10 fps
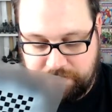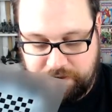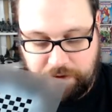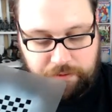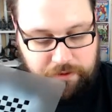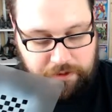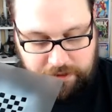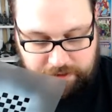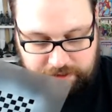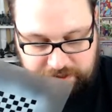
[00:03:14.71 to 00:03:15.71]
So,
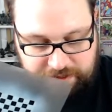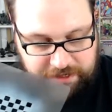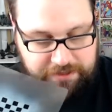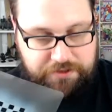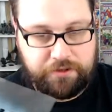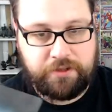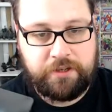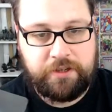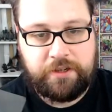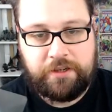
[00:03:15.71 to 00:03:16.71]
this
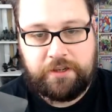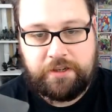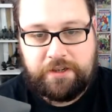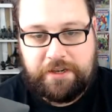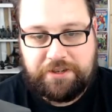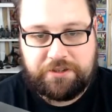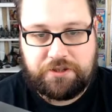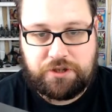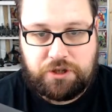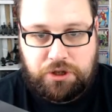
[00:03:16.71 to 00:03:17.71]
stencil
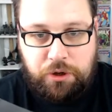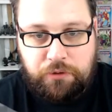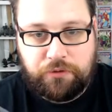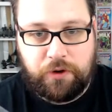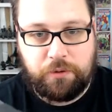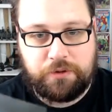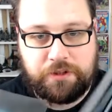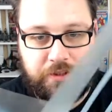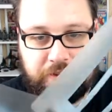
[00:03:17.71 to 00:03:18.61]
is twofold.